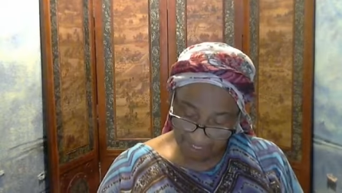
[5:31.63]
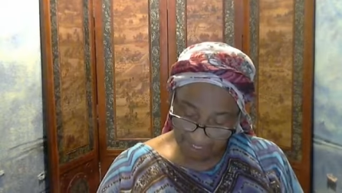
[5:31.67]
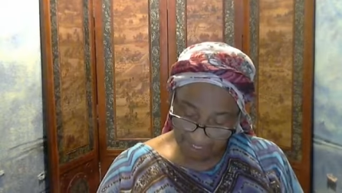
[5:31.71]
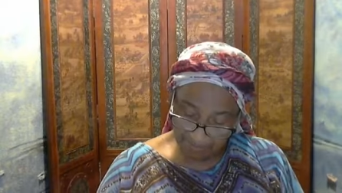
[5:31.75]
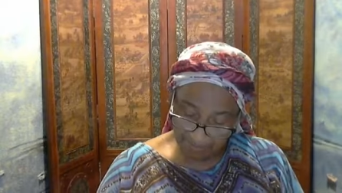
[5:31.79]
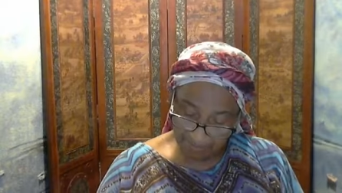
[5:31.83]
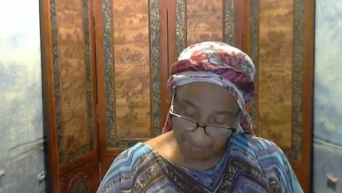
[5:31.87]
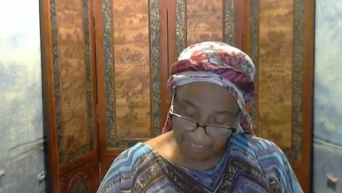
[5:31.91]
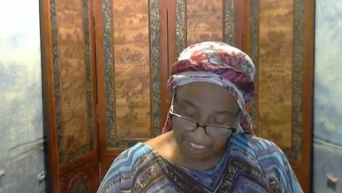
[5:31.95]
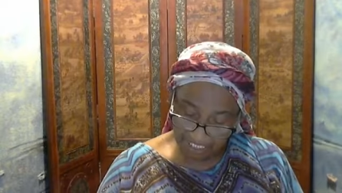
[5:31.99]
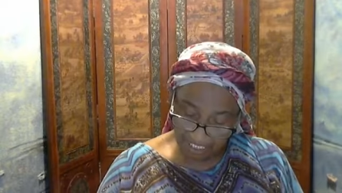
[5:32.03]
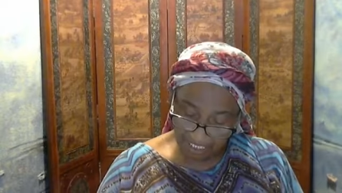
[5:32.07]

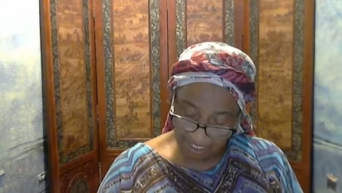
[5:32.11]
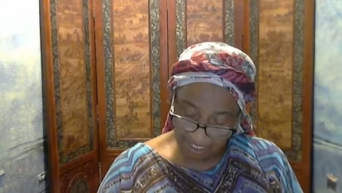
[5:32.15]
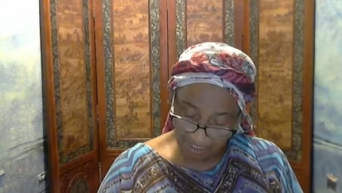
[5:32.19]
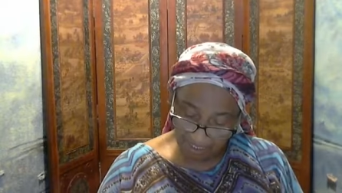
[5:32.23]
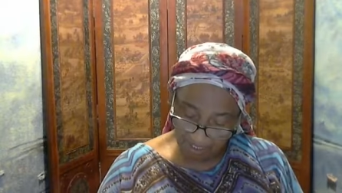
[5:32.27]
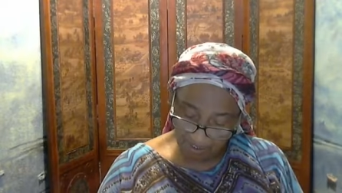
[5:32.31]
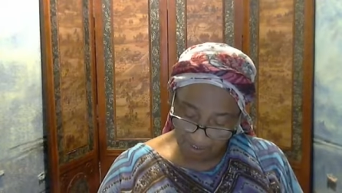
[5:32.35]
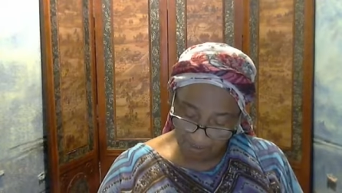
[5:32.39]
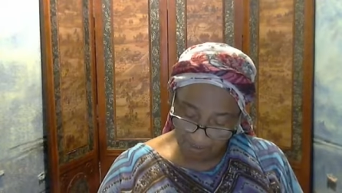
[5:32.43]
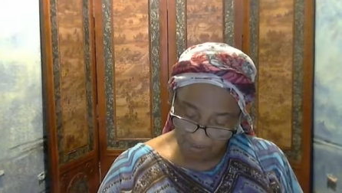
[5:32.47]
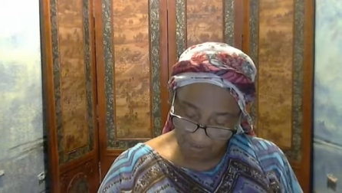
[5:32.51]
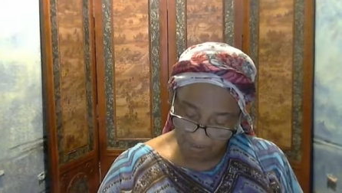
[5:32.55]

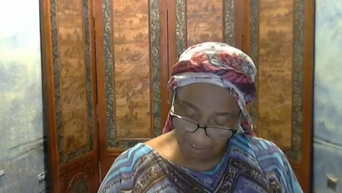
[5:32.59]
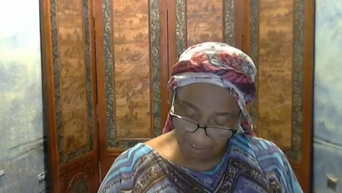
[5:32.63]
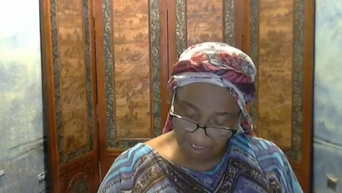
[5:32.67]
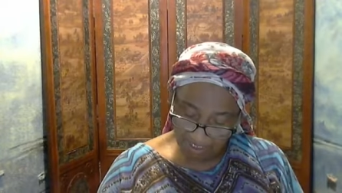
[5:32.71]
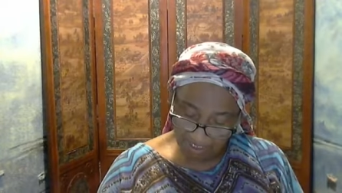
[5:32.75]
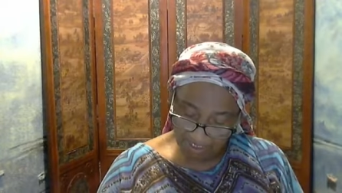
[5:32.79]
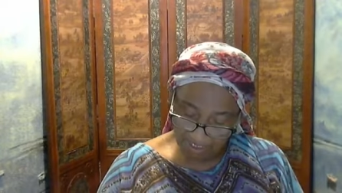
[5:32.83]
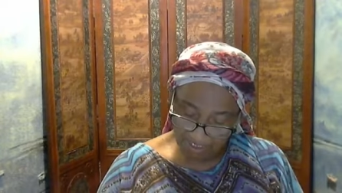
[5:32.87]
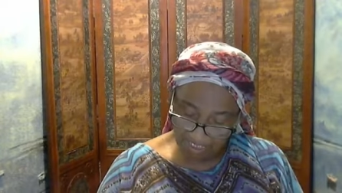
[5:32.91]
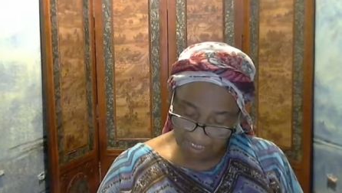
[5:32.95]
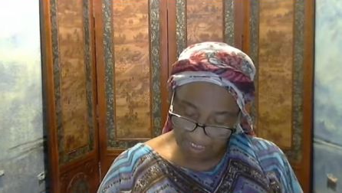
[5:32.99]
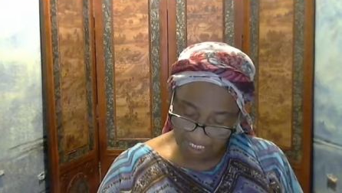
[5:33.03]
Behold,
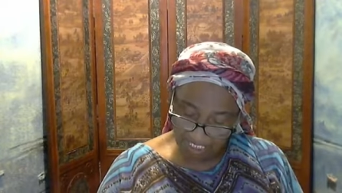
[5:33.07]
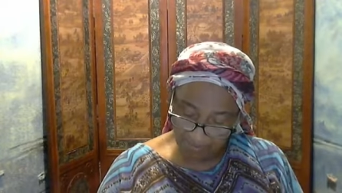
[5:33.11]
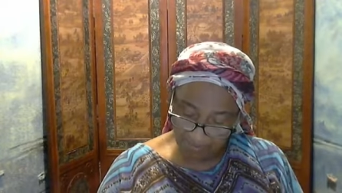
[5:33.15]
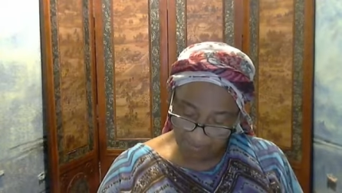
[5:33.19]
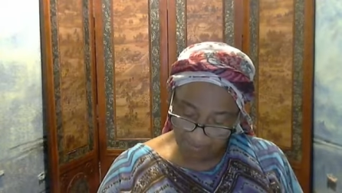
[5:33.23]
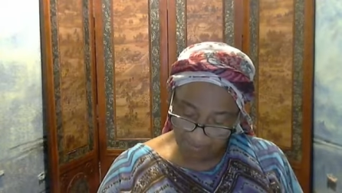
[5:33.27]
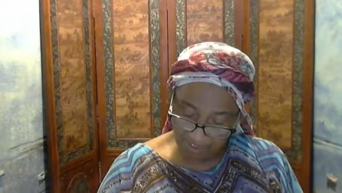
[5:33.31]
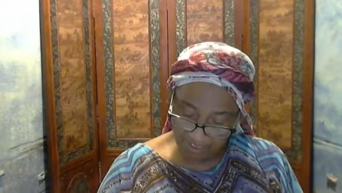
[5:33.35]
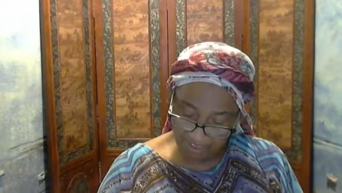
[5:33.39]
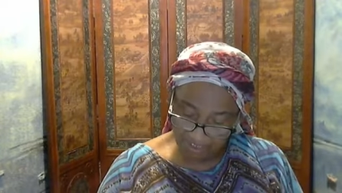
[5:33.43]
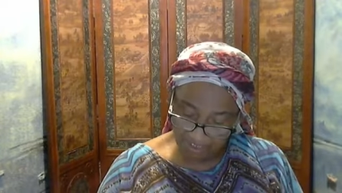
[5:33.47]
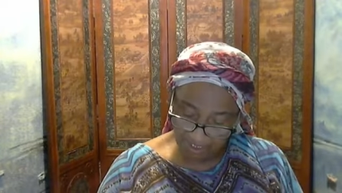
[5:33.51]
they
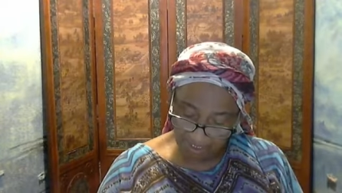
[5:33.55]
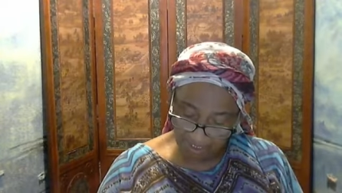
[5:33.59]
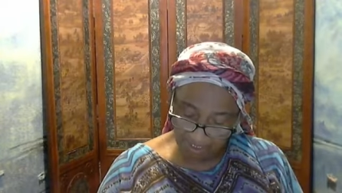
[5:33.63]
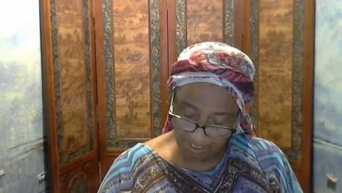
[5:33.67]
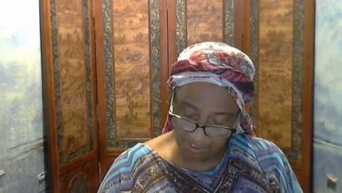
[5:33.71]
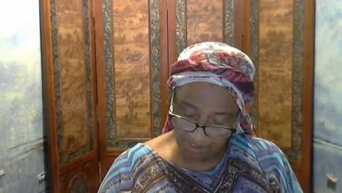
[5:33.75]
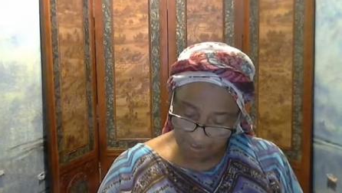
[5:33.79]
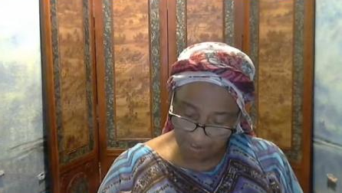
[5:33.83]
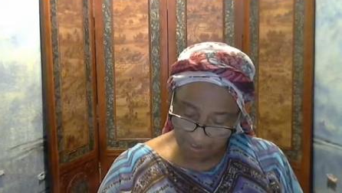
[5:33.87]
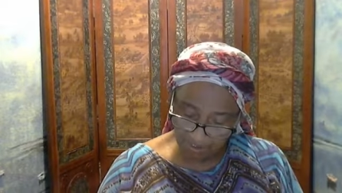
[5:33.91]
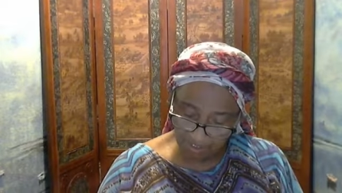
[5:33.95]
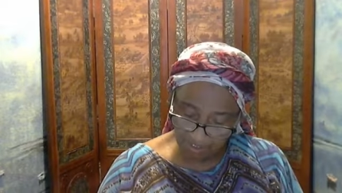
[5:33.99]
which are
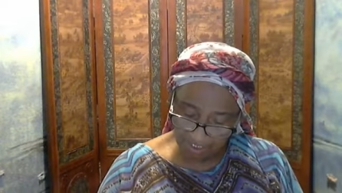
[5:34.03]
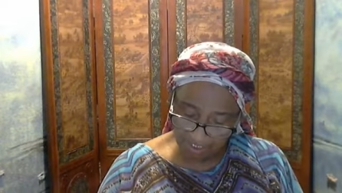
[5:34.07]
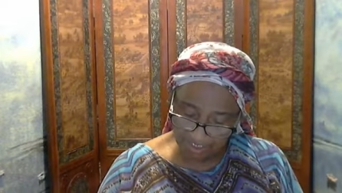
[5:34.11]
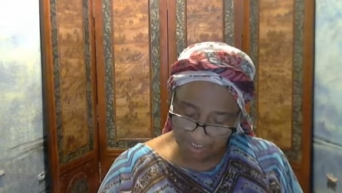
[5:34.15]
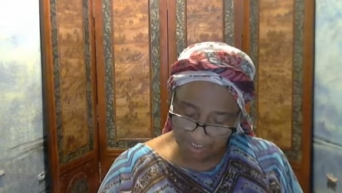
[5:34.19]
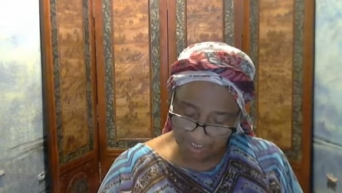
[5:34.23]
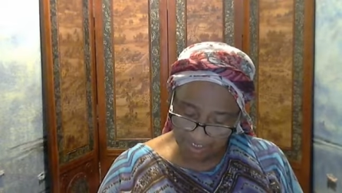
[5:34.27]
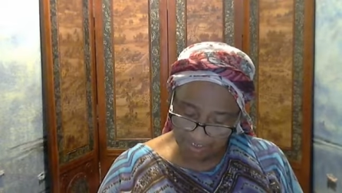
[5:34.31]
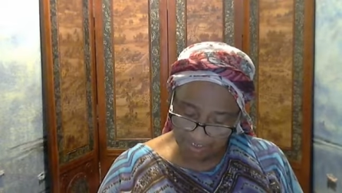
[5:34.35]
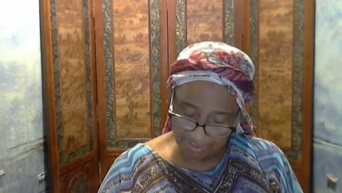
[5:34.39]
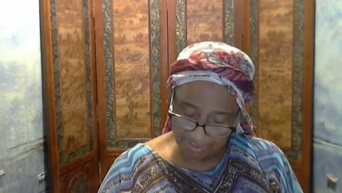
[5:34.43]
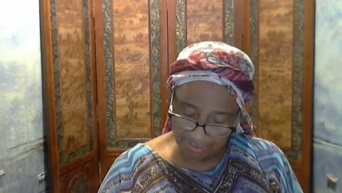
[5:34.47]

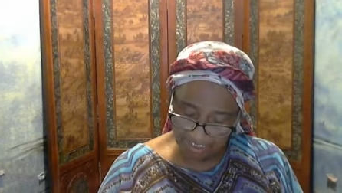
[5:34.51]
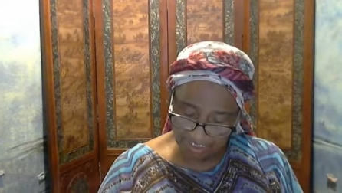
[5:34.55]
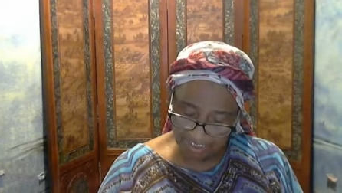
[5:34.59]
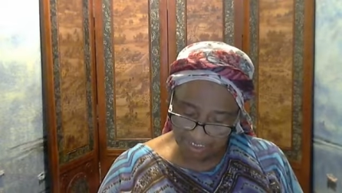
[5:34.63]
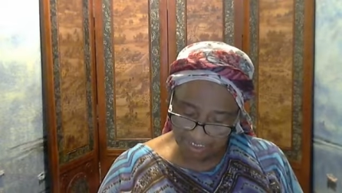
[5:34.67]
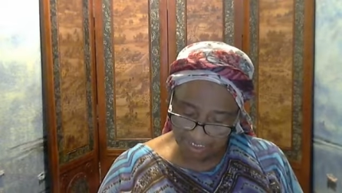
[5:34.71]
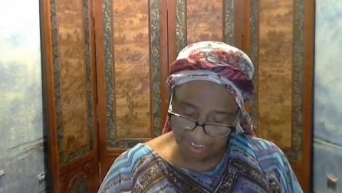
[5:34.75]
gorgeously